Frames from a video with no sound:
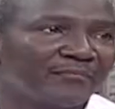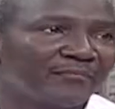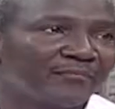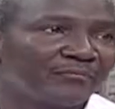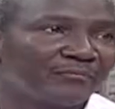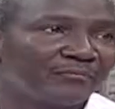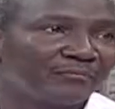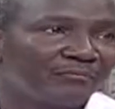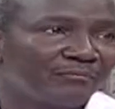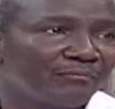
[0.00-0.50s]

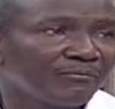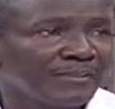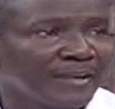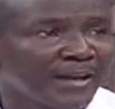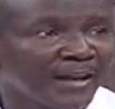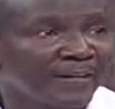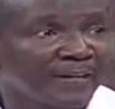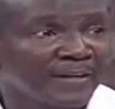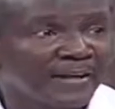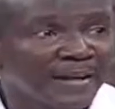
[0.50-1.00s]

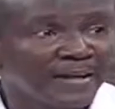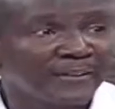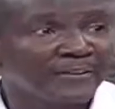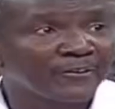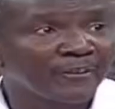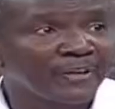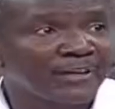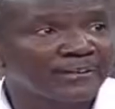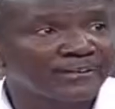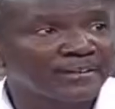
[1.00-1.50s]
And the
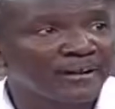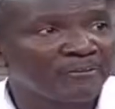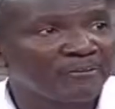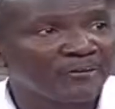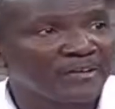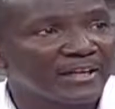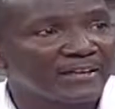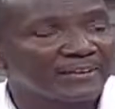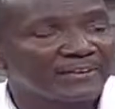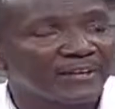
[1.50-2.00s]
classical
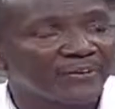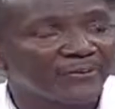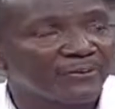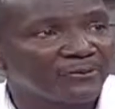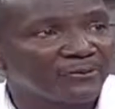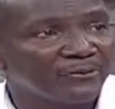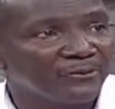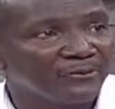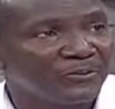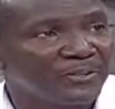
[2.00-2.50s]
example, as I
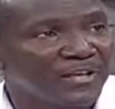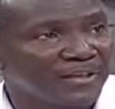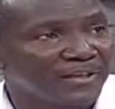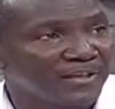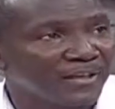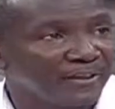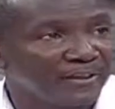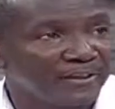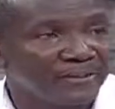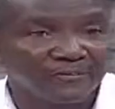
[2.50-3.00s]
conclude, that
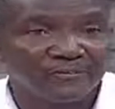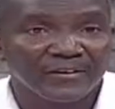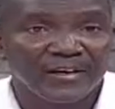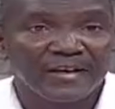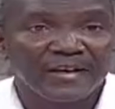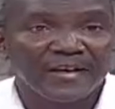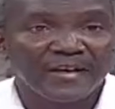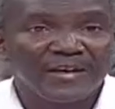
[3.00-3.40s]
I give,